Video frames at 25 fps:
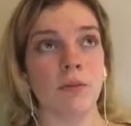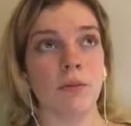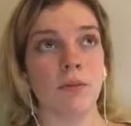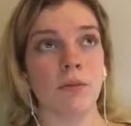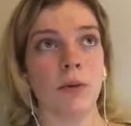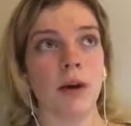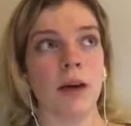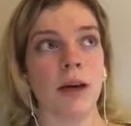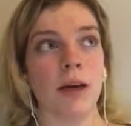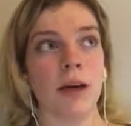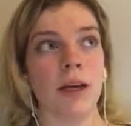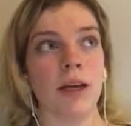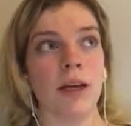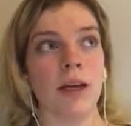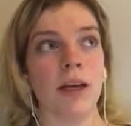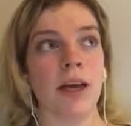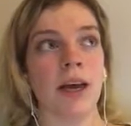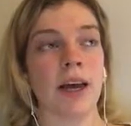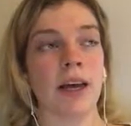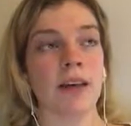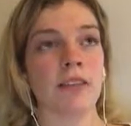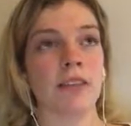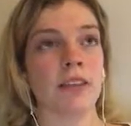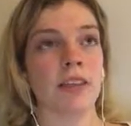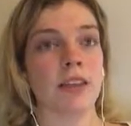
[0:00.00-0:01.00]
but it
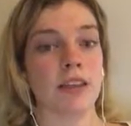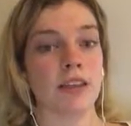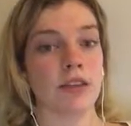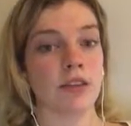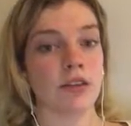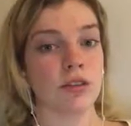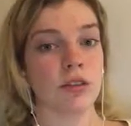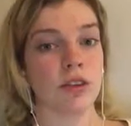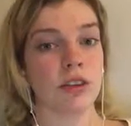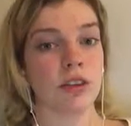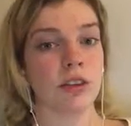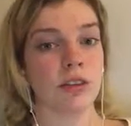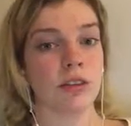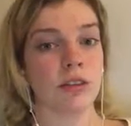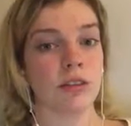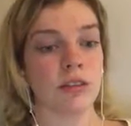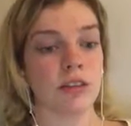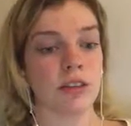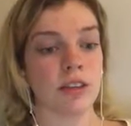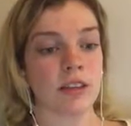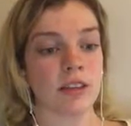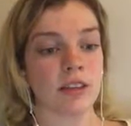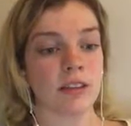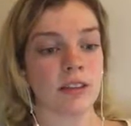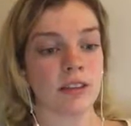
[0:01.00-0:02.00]
has increased
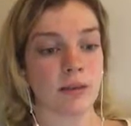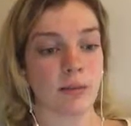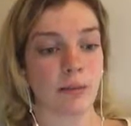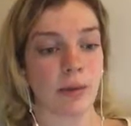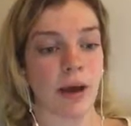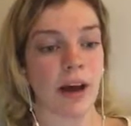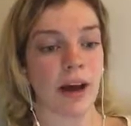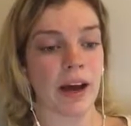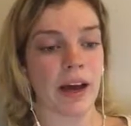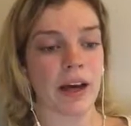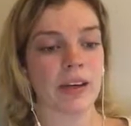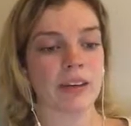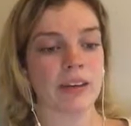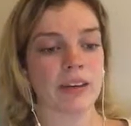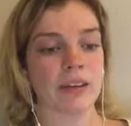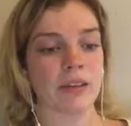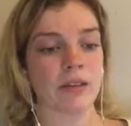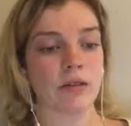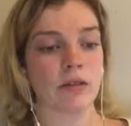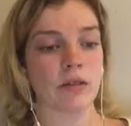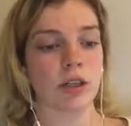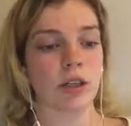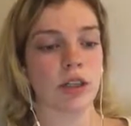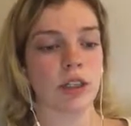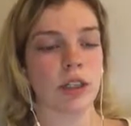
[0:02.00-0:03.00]
since the past,
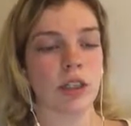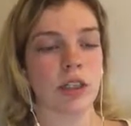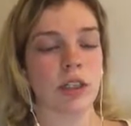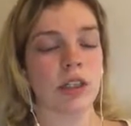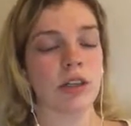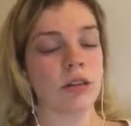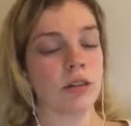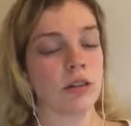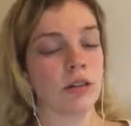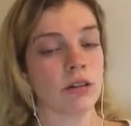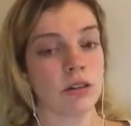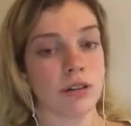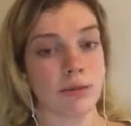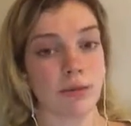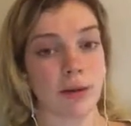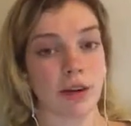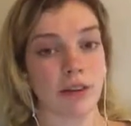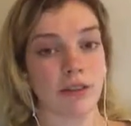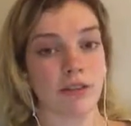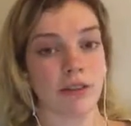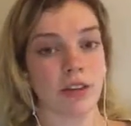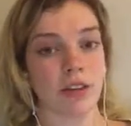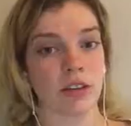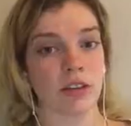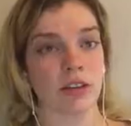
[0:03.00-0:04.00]
which is always
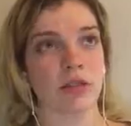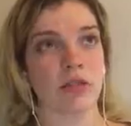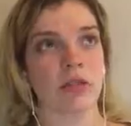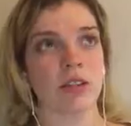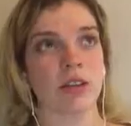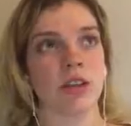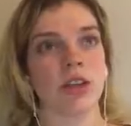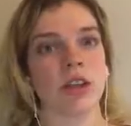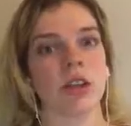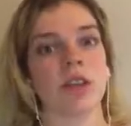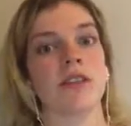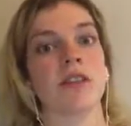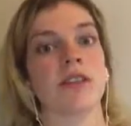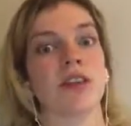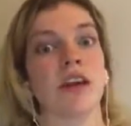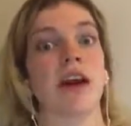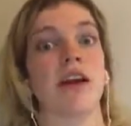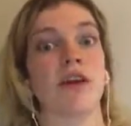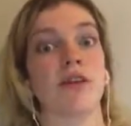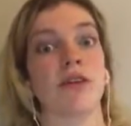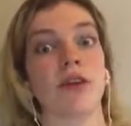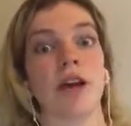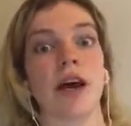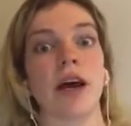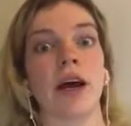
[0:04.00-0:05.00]
beneficial, such as
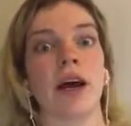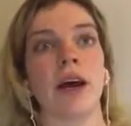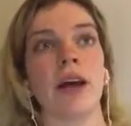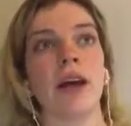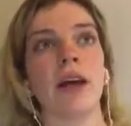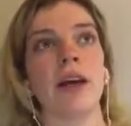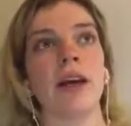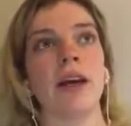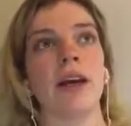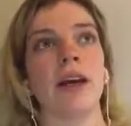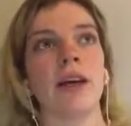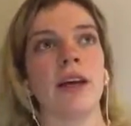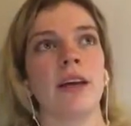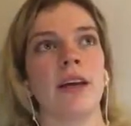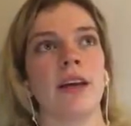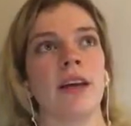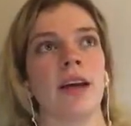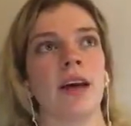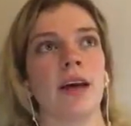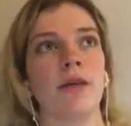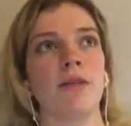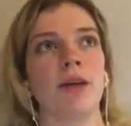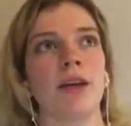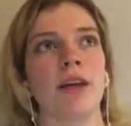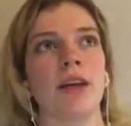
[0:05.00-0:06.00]
Title IX.
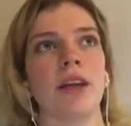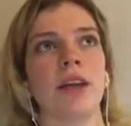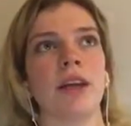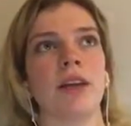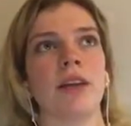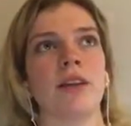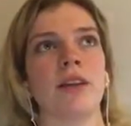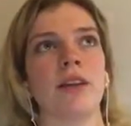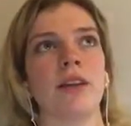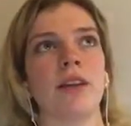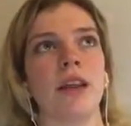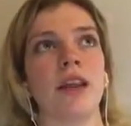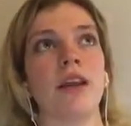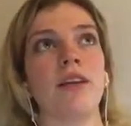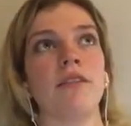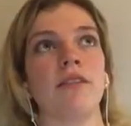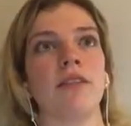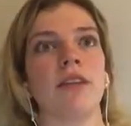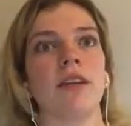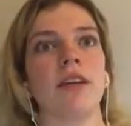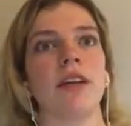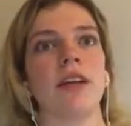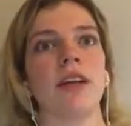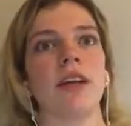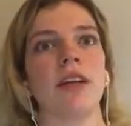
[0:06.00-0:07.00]
I mean, it
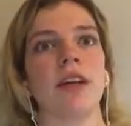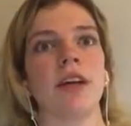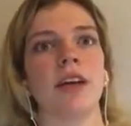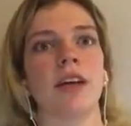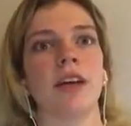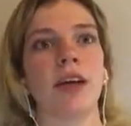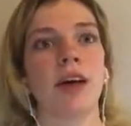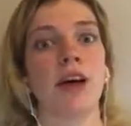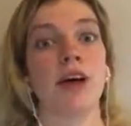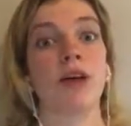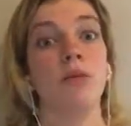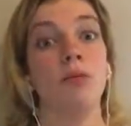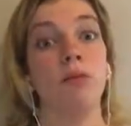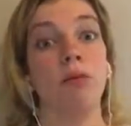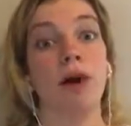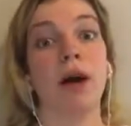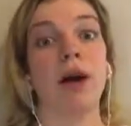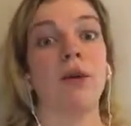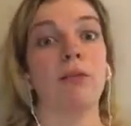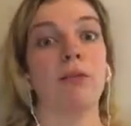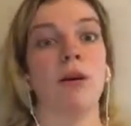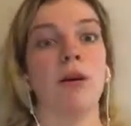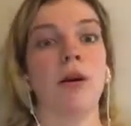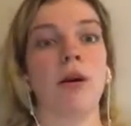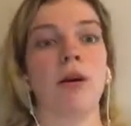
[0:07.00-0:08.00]
thankfully like it helped my
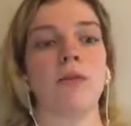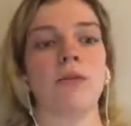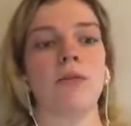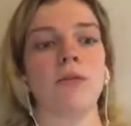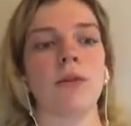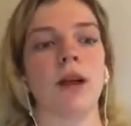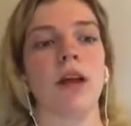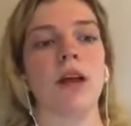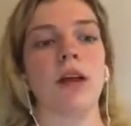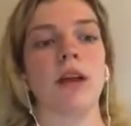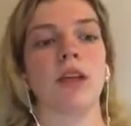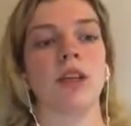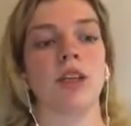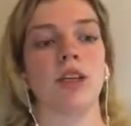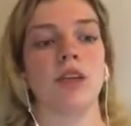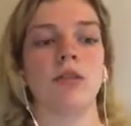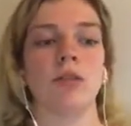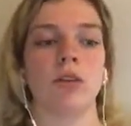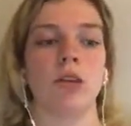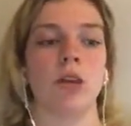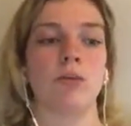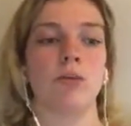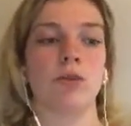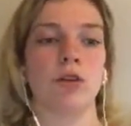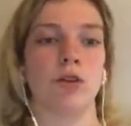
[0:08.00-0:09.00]
mom. Like she
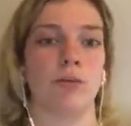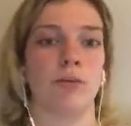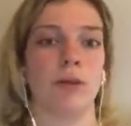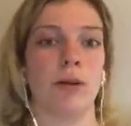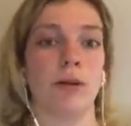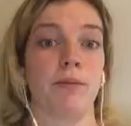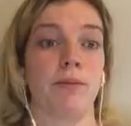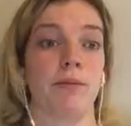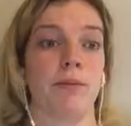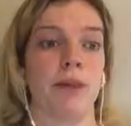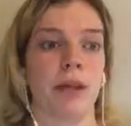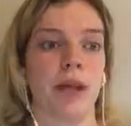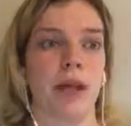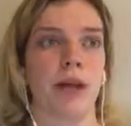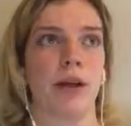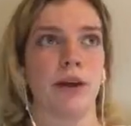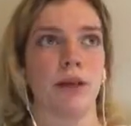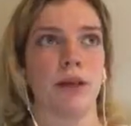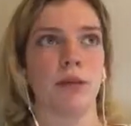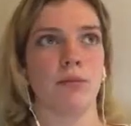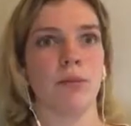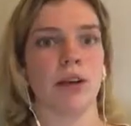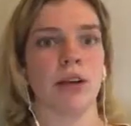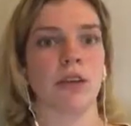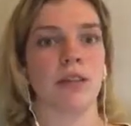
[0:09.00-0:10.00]
was able to play on
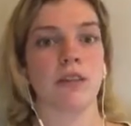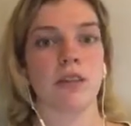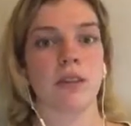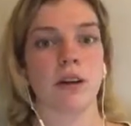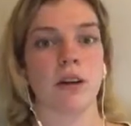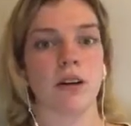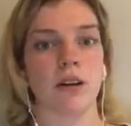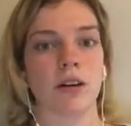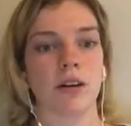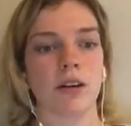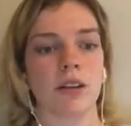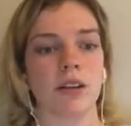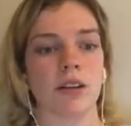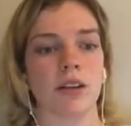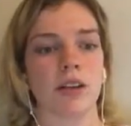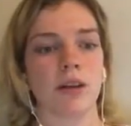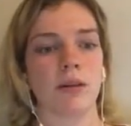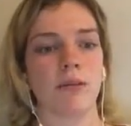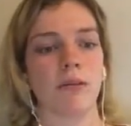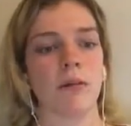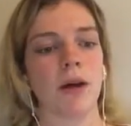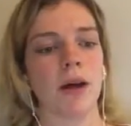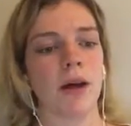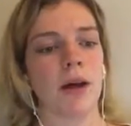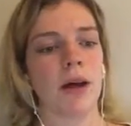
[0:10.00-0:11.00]
the men's soccer
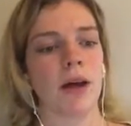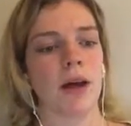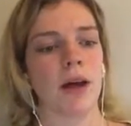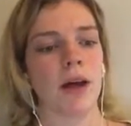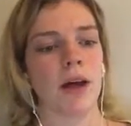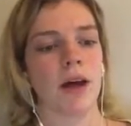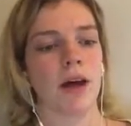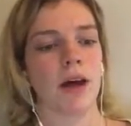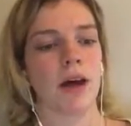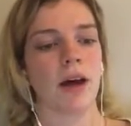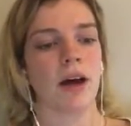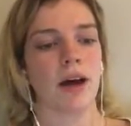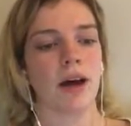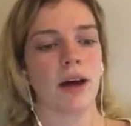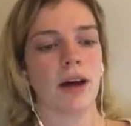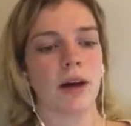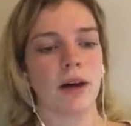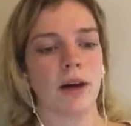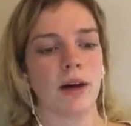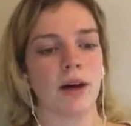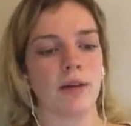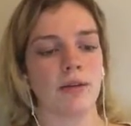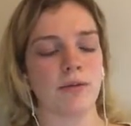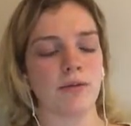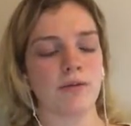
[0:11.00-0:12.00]
team,
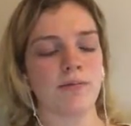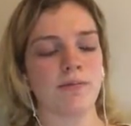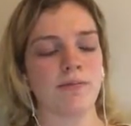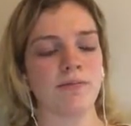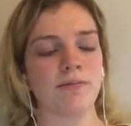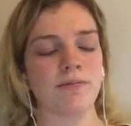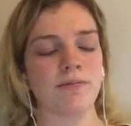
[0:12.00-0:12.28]
um,